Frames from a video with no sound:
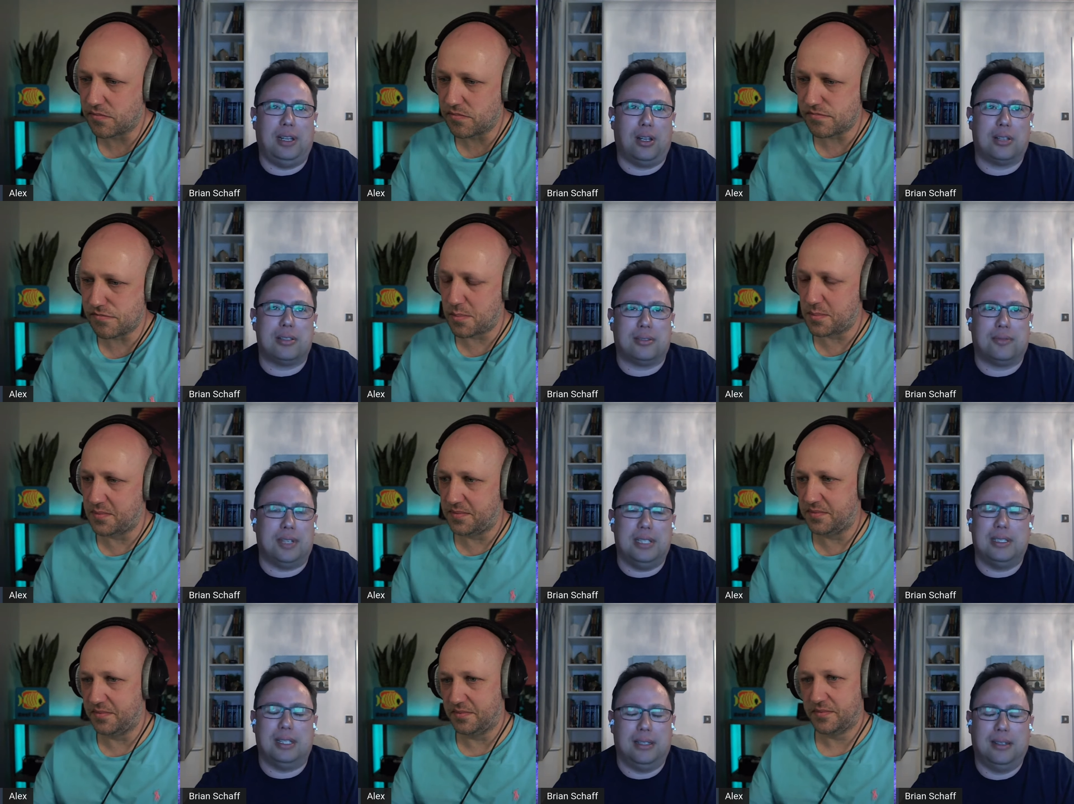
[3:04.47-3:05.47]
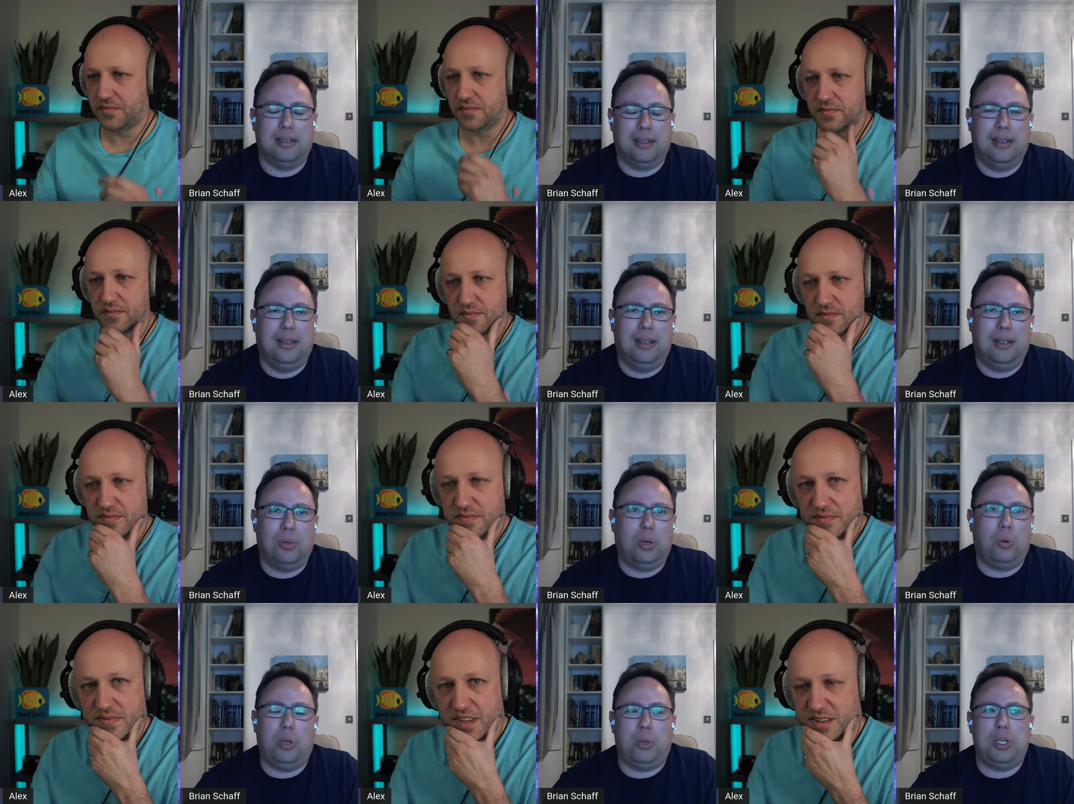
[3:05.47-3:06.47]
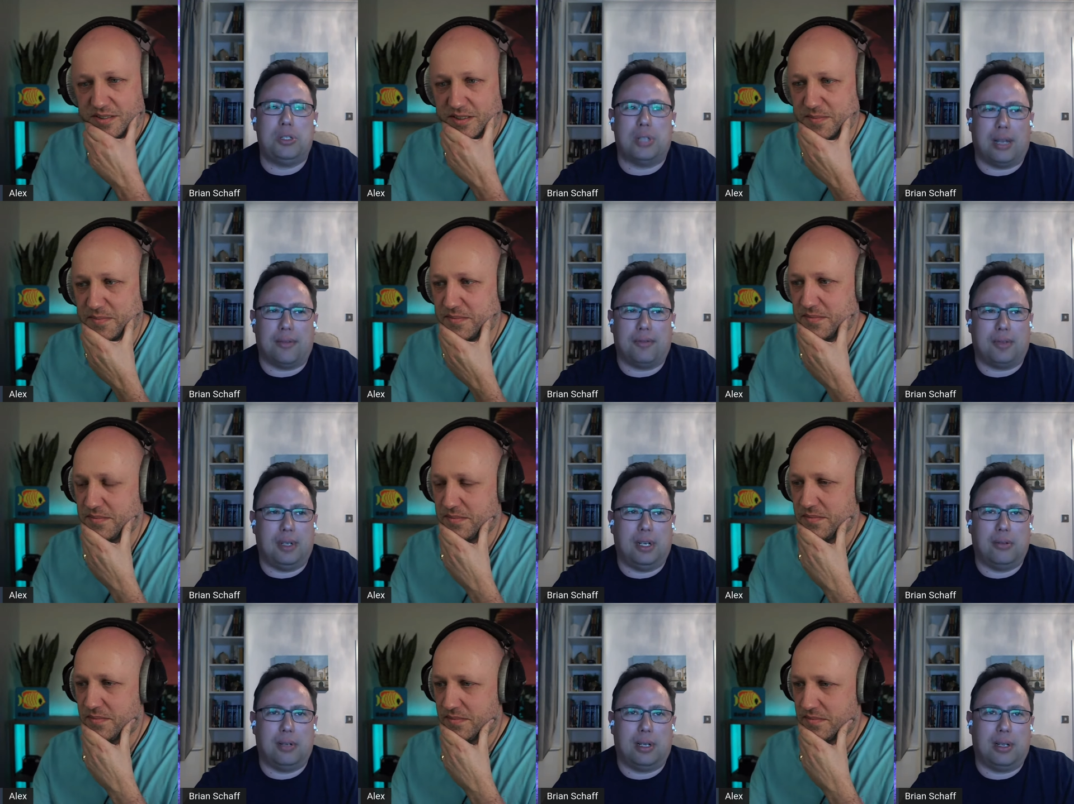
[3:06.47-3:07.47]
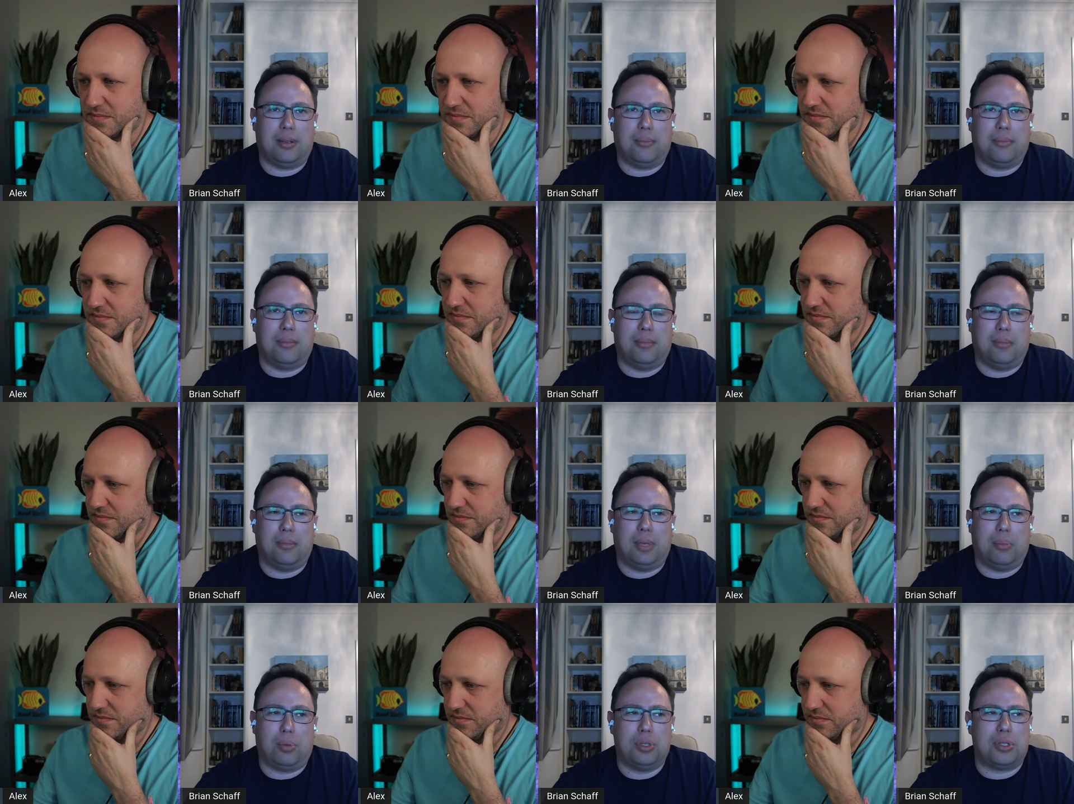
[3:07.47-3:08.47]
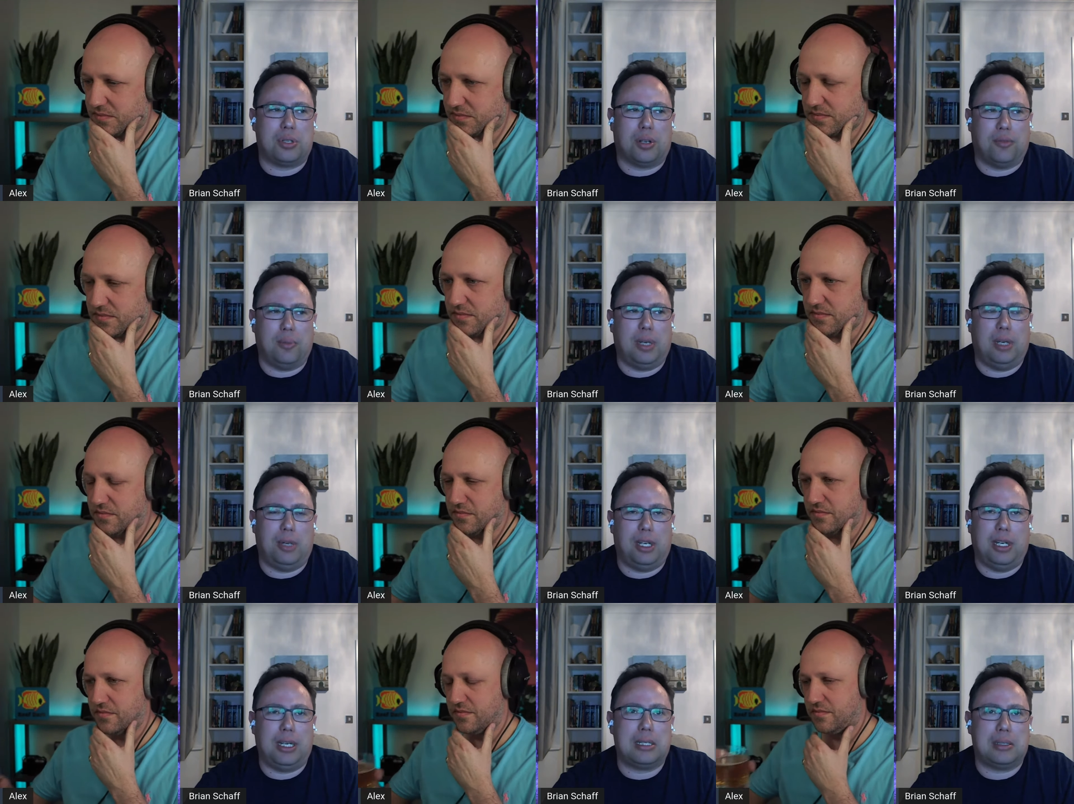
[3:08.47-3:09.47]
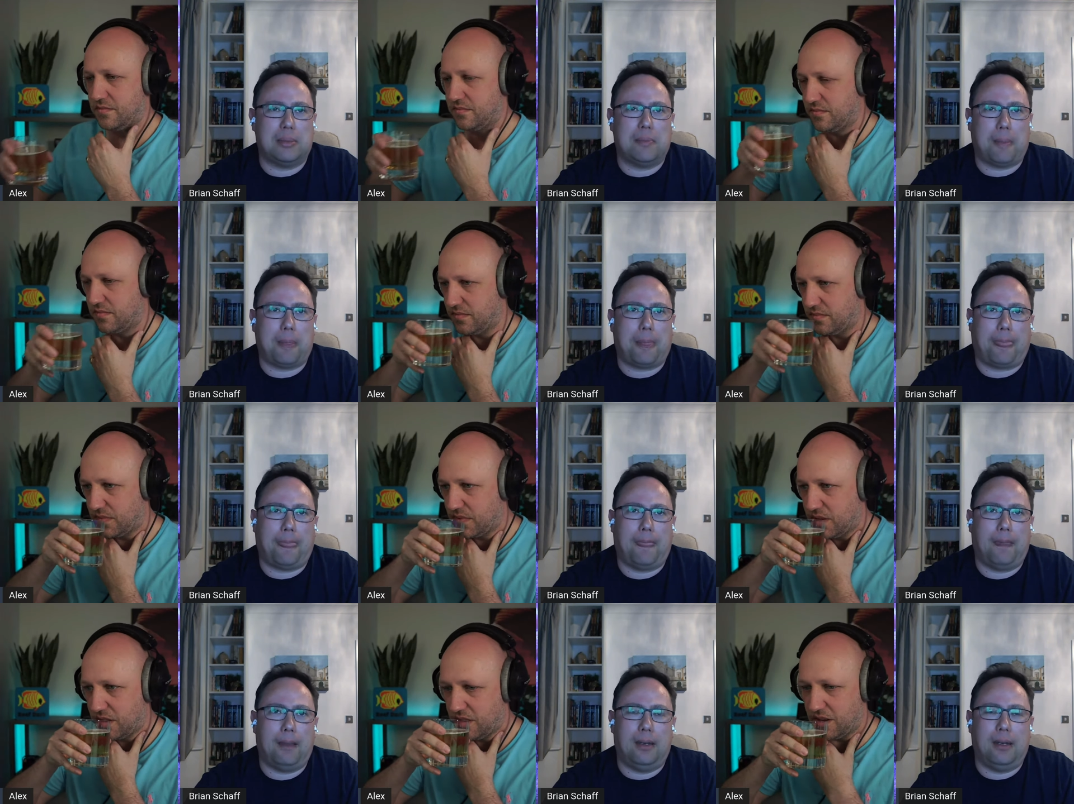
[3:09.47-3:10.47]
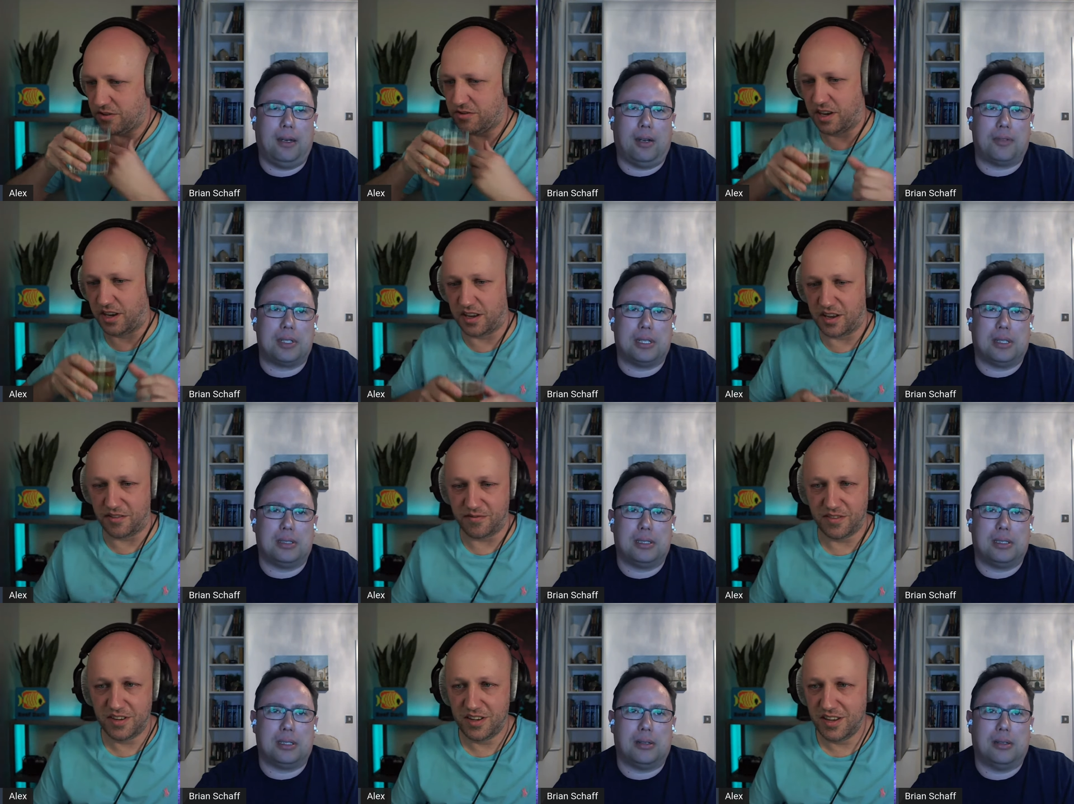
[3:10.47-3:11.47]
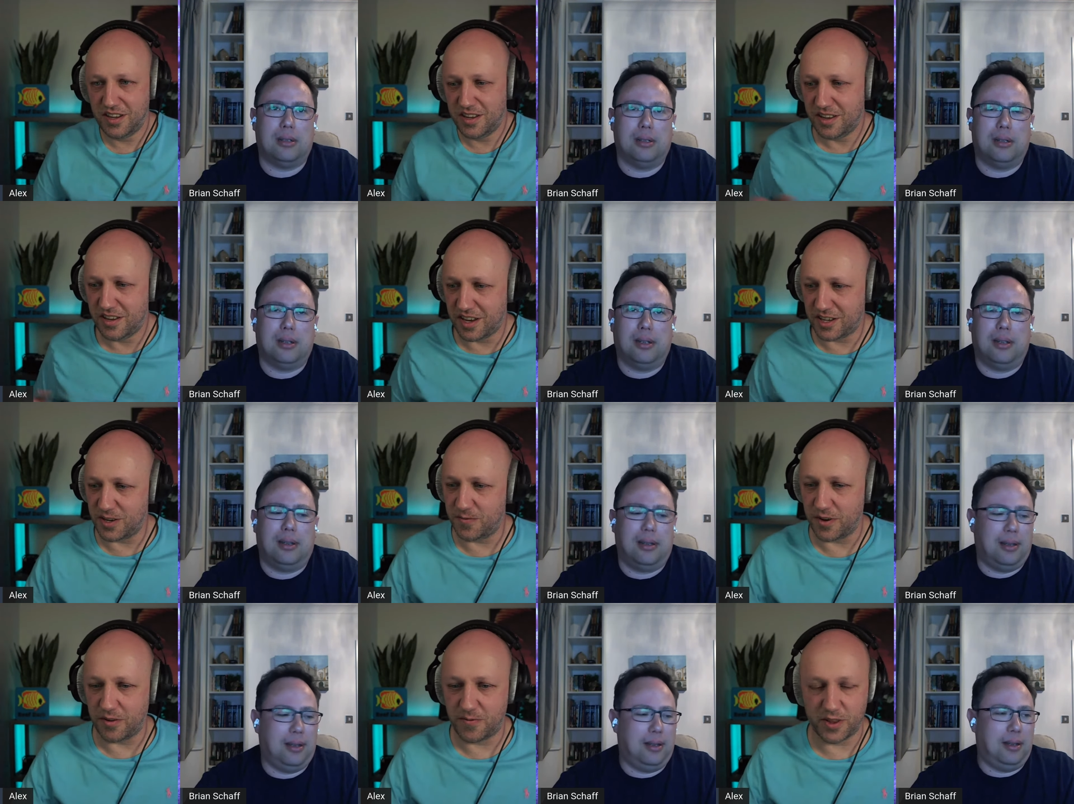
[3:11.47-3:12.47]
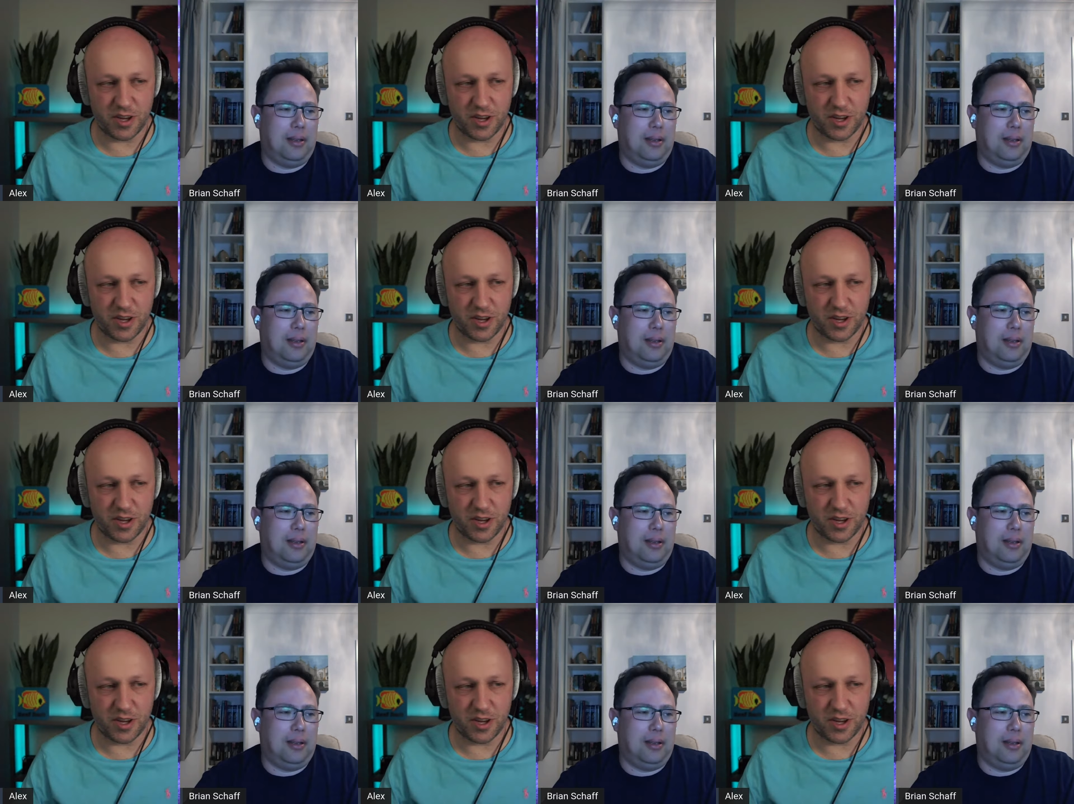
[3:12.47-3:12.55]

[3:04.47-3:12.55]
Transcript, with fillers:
Speaker 1: lots of easily. We, we, we, used to have, you know, um, a brood stock for many, many years
Speaker 2: in, in okay. our facility. So actually, for, for